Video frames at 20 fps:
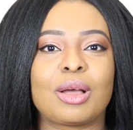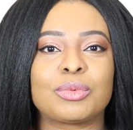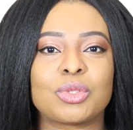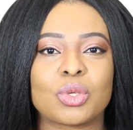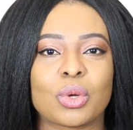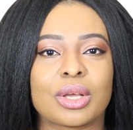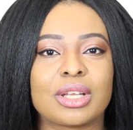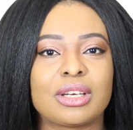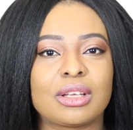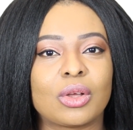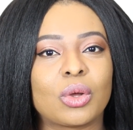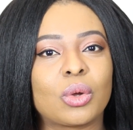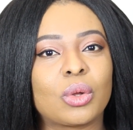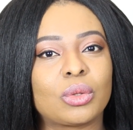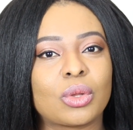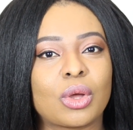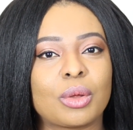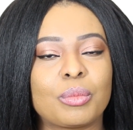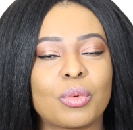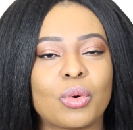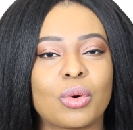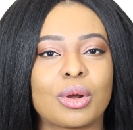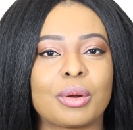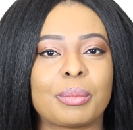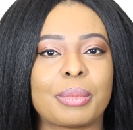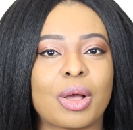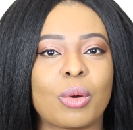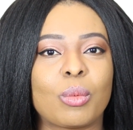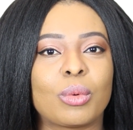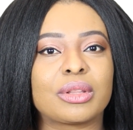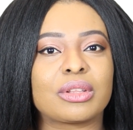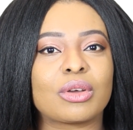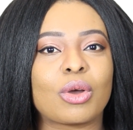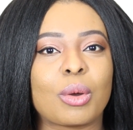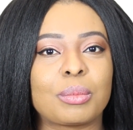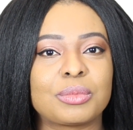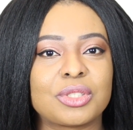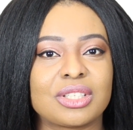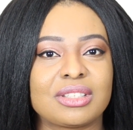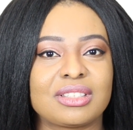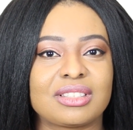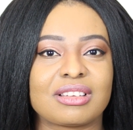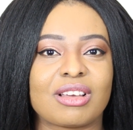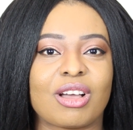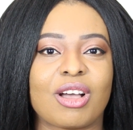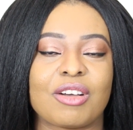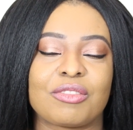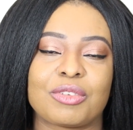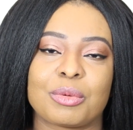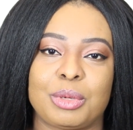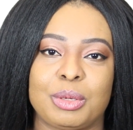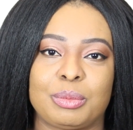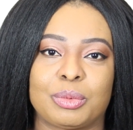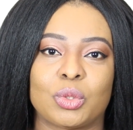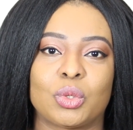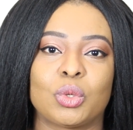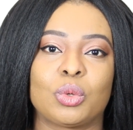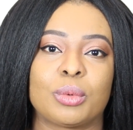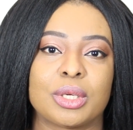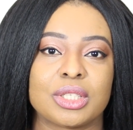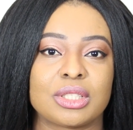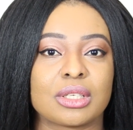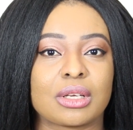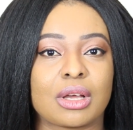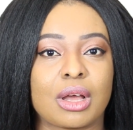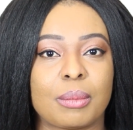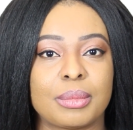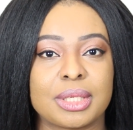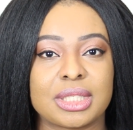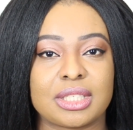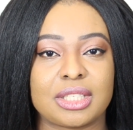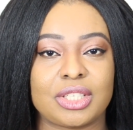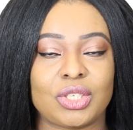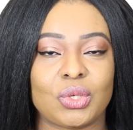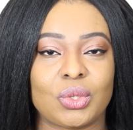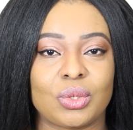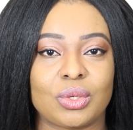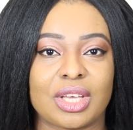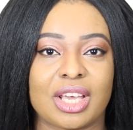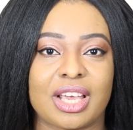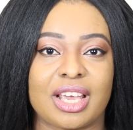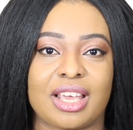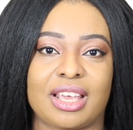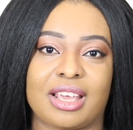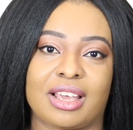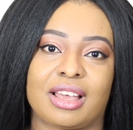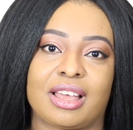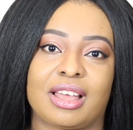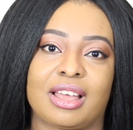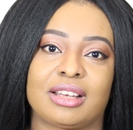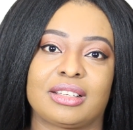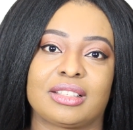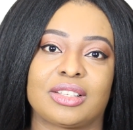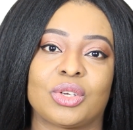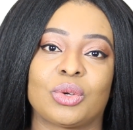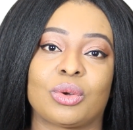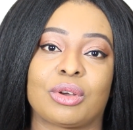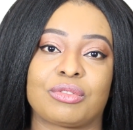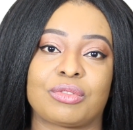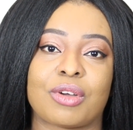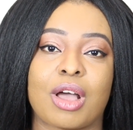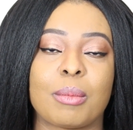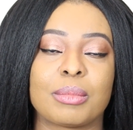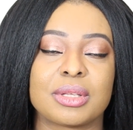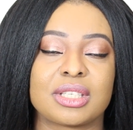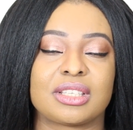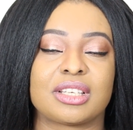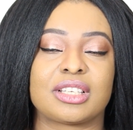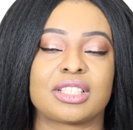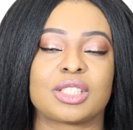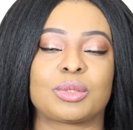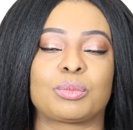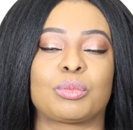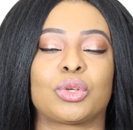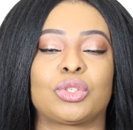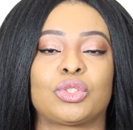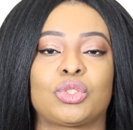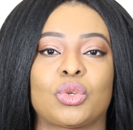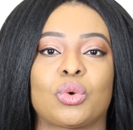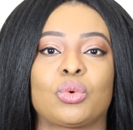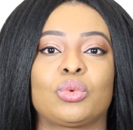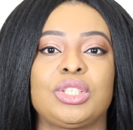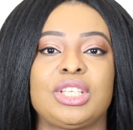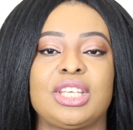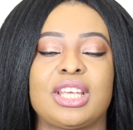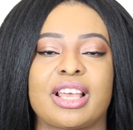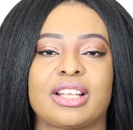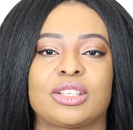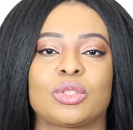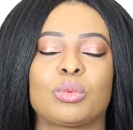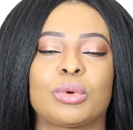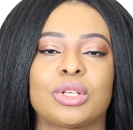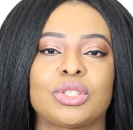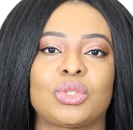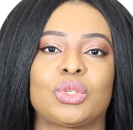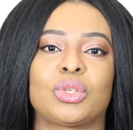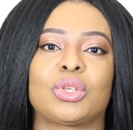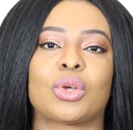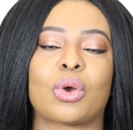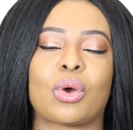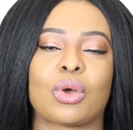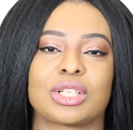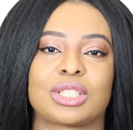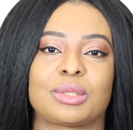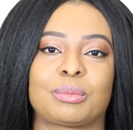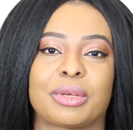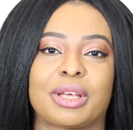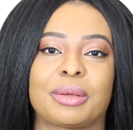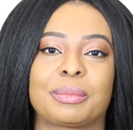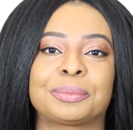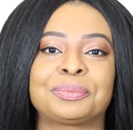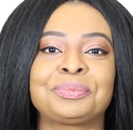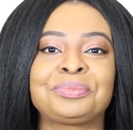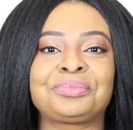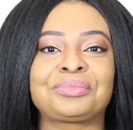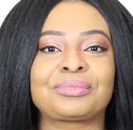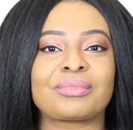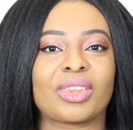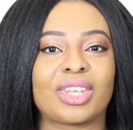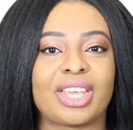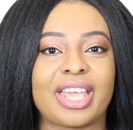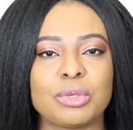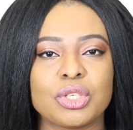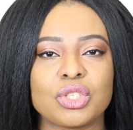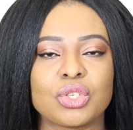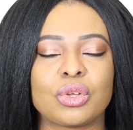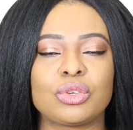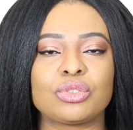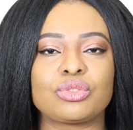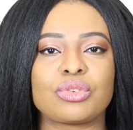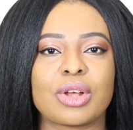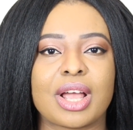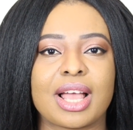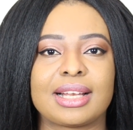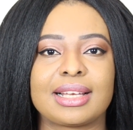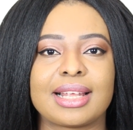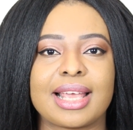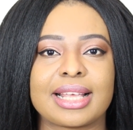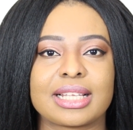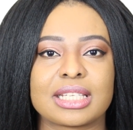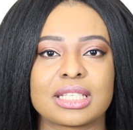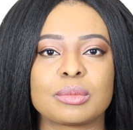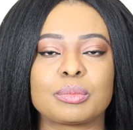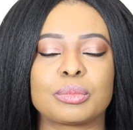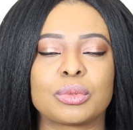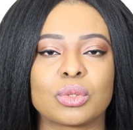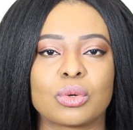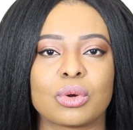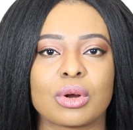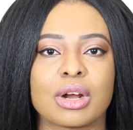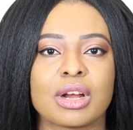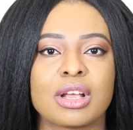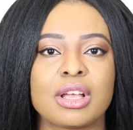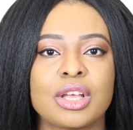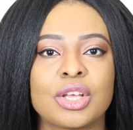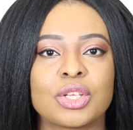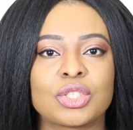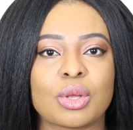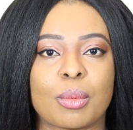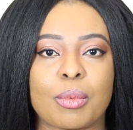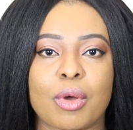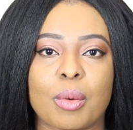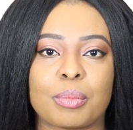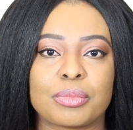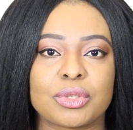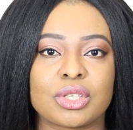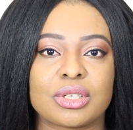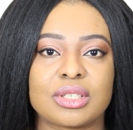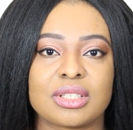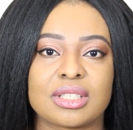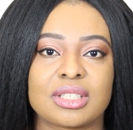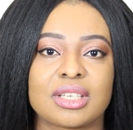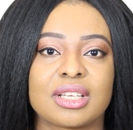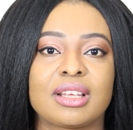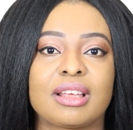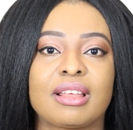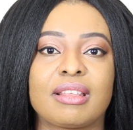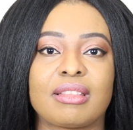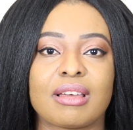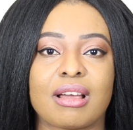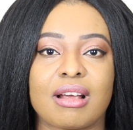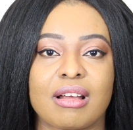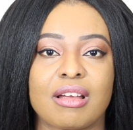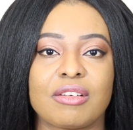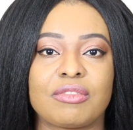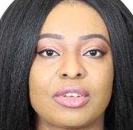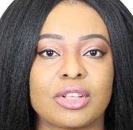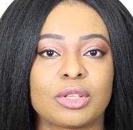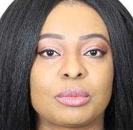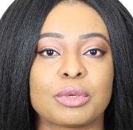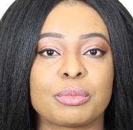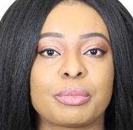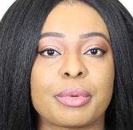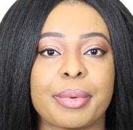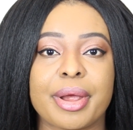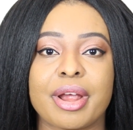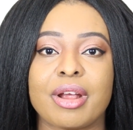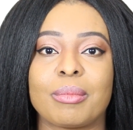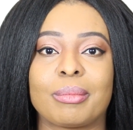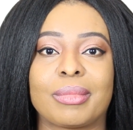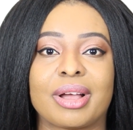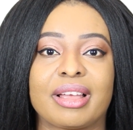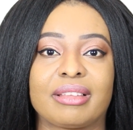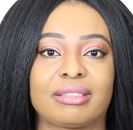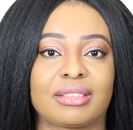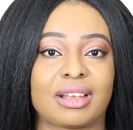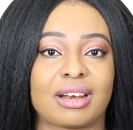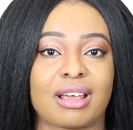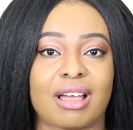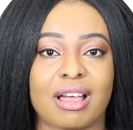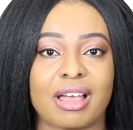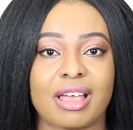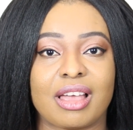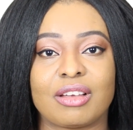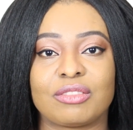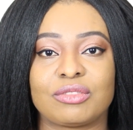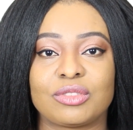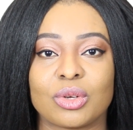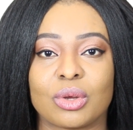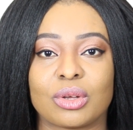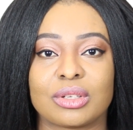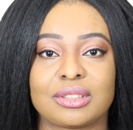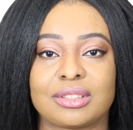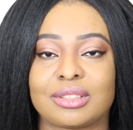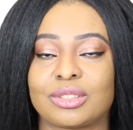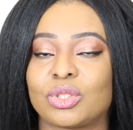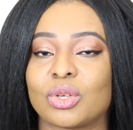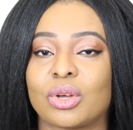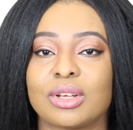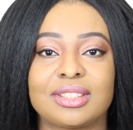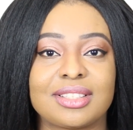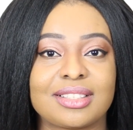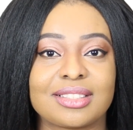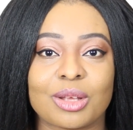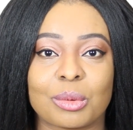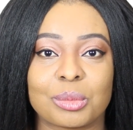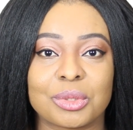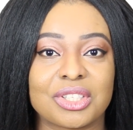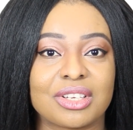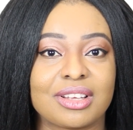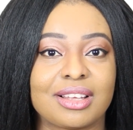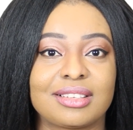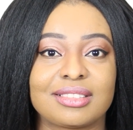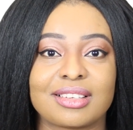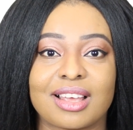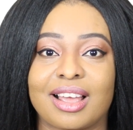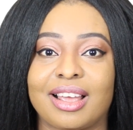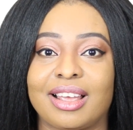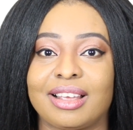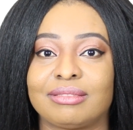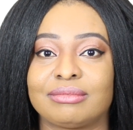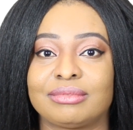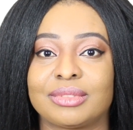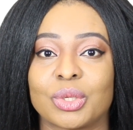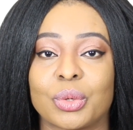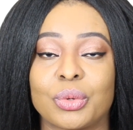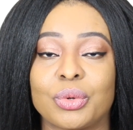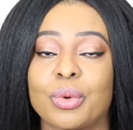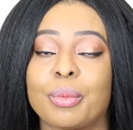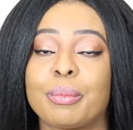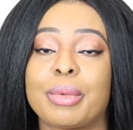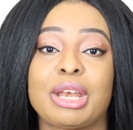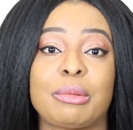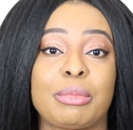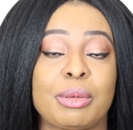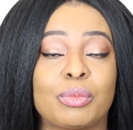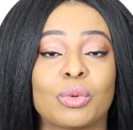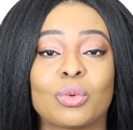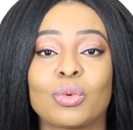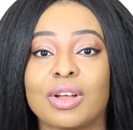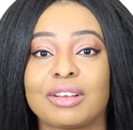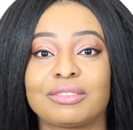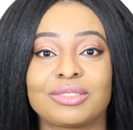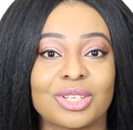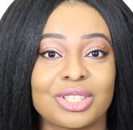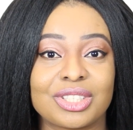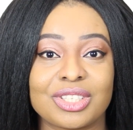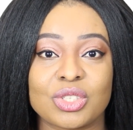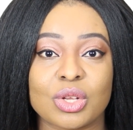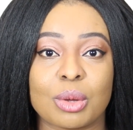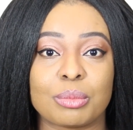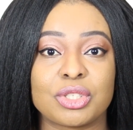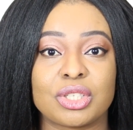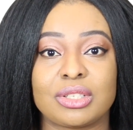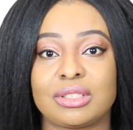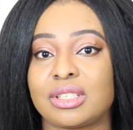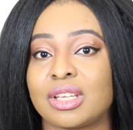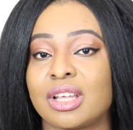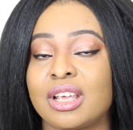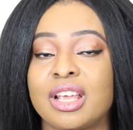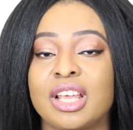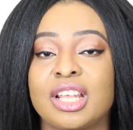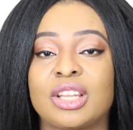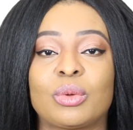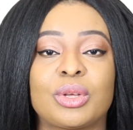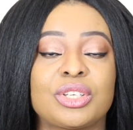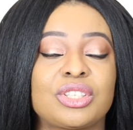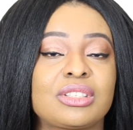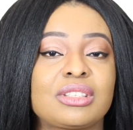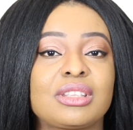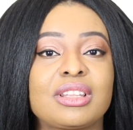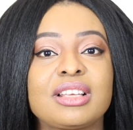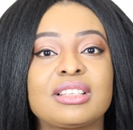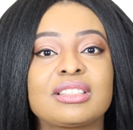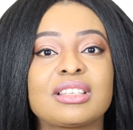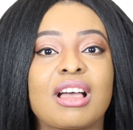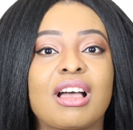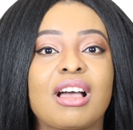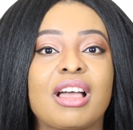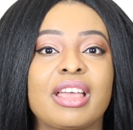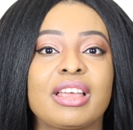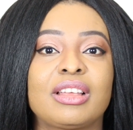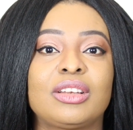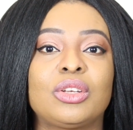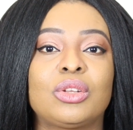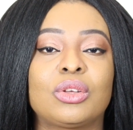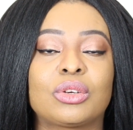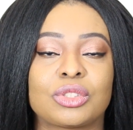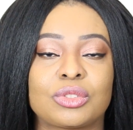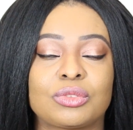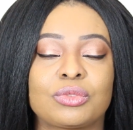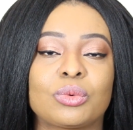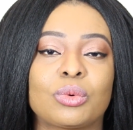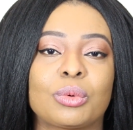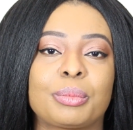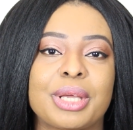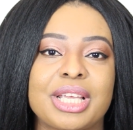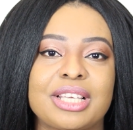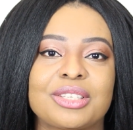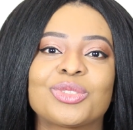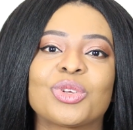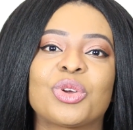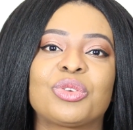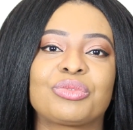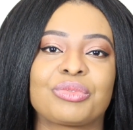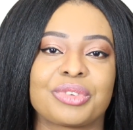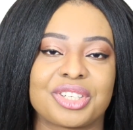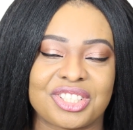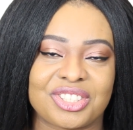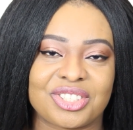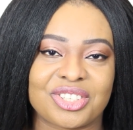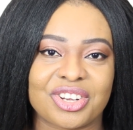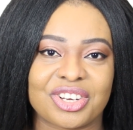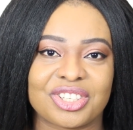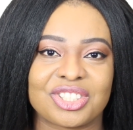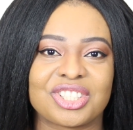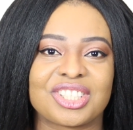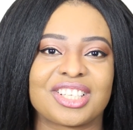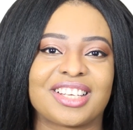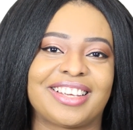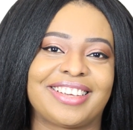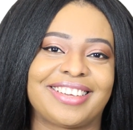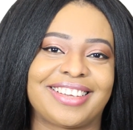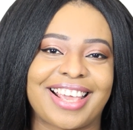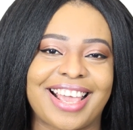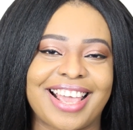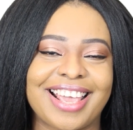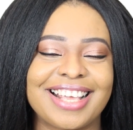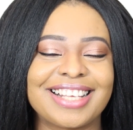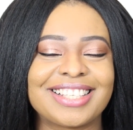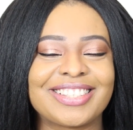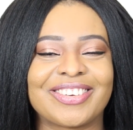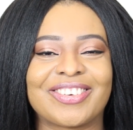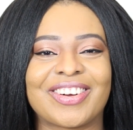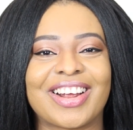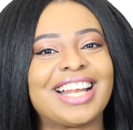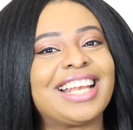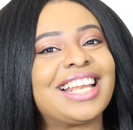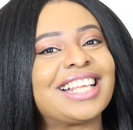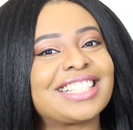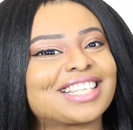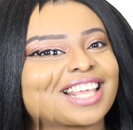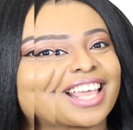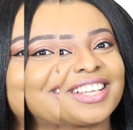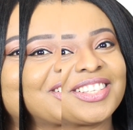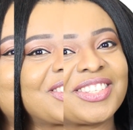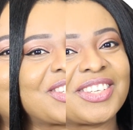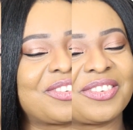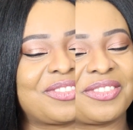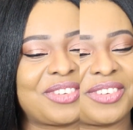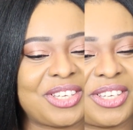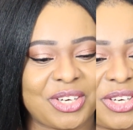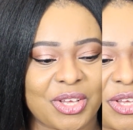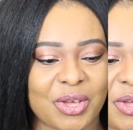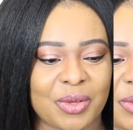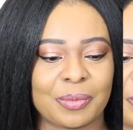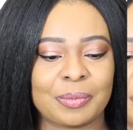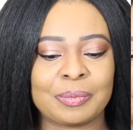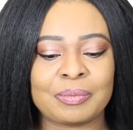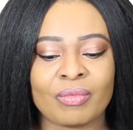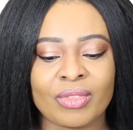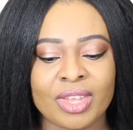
talking a whole lot more about what the options are for people who want to come into the UK and who are pharmacists but don't yet want to do the OSPAP. Okay, I'm just going to try and explore some options that are available, but bear in mind that I have not done these options. I don't know many people who have done these options. They're just things I looked for based on research. Okay, so right, let's get into the video.